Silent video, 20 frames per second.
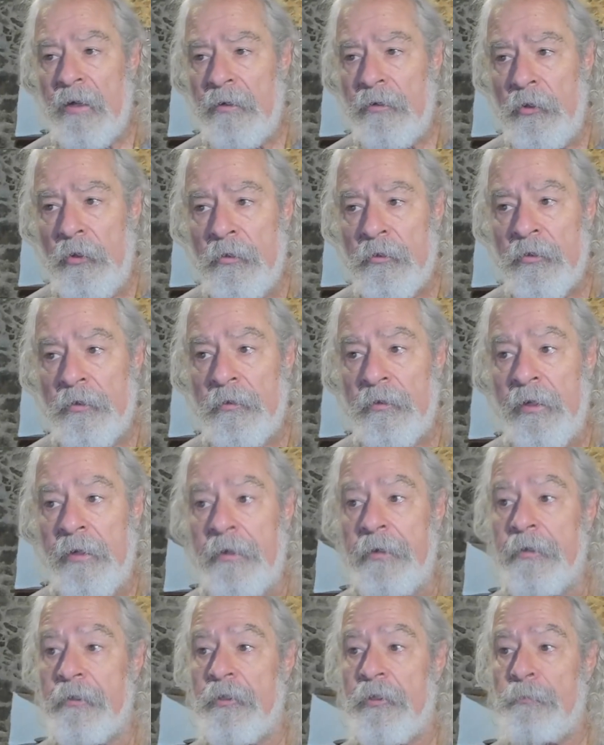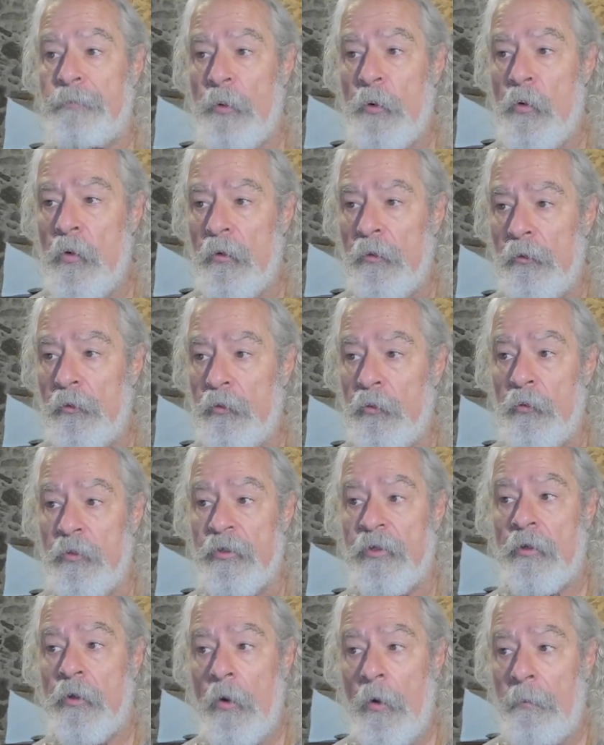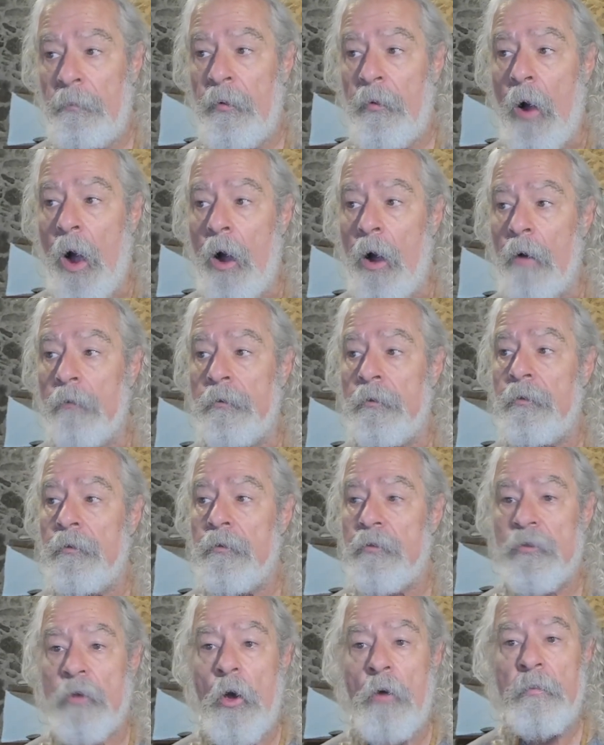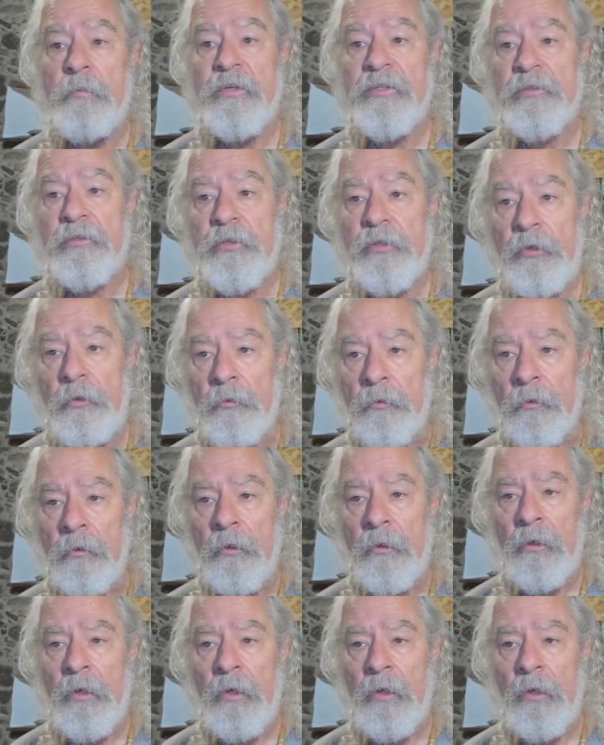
used her spoon to scoop out some stew